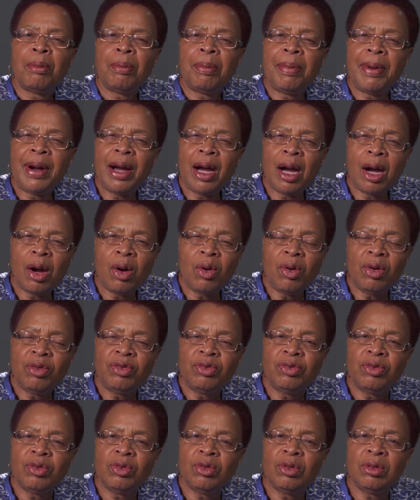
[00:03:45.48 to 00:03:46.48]

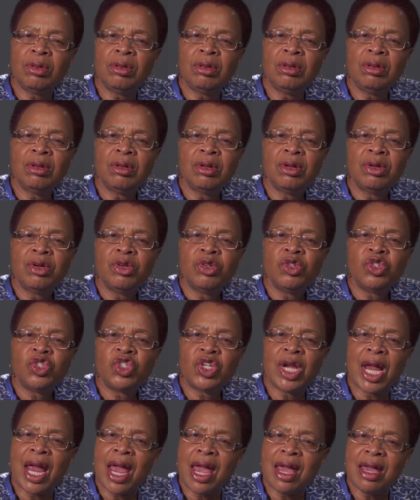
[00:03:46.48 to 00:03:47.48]
powerful
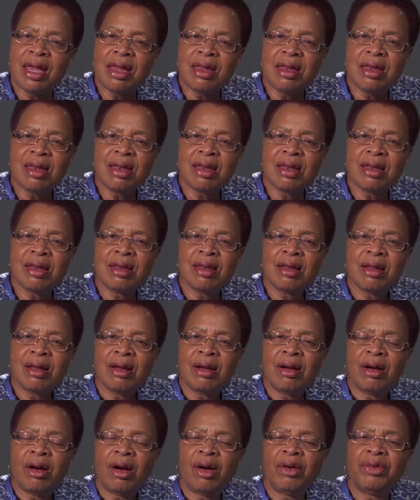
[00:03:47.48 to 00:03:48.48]
chain
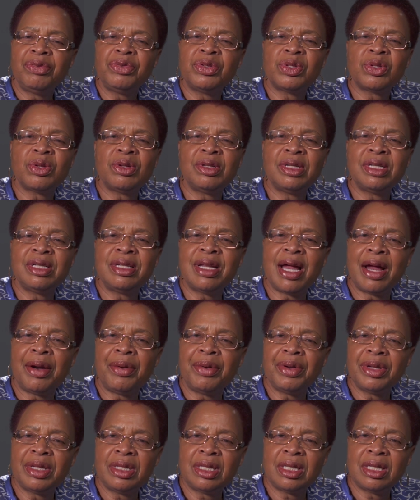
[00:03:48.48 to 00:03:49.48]
of
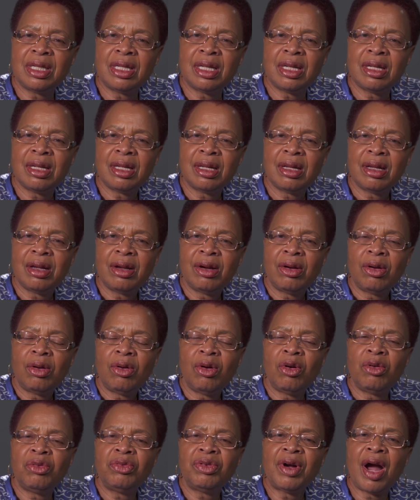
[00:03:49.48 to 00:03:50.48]
solidarity,
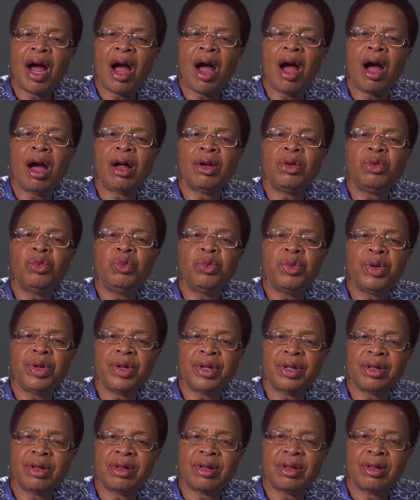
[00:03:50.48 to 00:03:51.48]
of hard
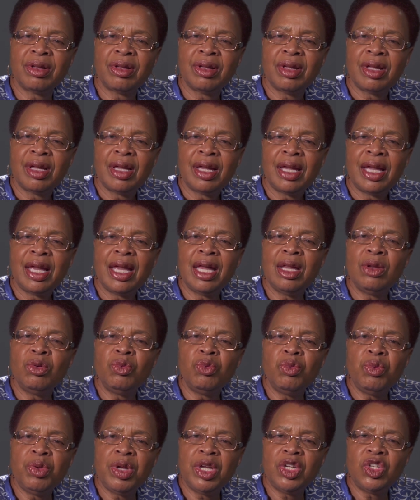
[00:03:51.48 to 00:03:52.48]
work,
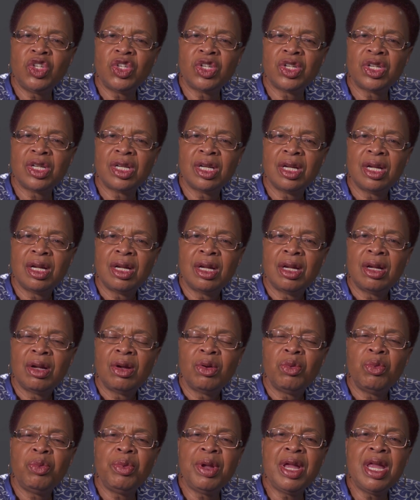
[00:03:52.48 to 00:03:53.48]
in which
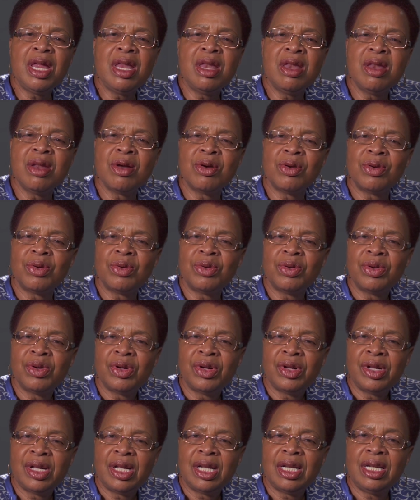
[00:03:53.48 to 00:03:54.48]
we know
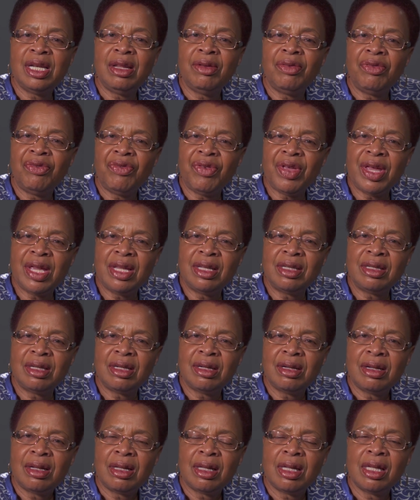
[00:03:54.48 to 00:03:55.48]
defeat
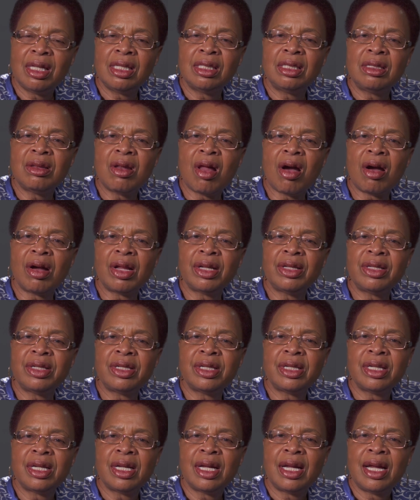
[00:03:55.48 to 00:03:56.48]
is not
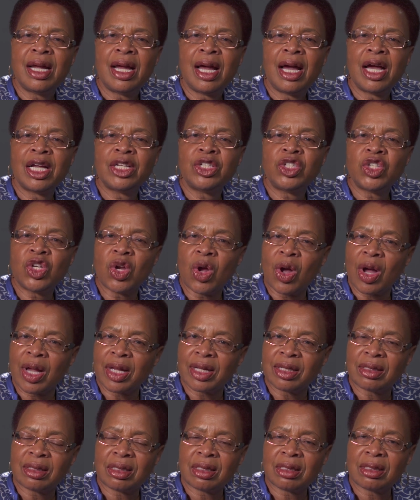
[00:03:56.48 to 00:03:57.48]
a
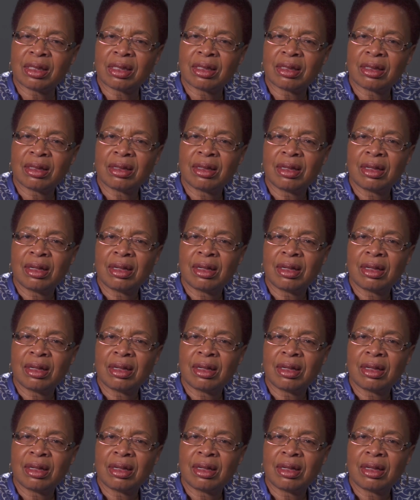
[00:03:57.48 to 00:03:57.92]
choice.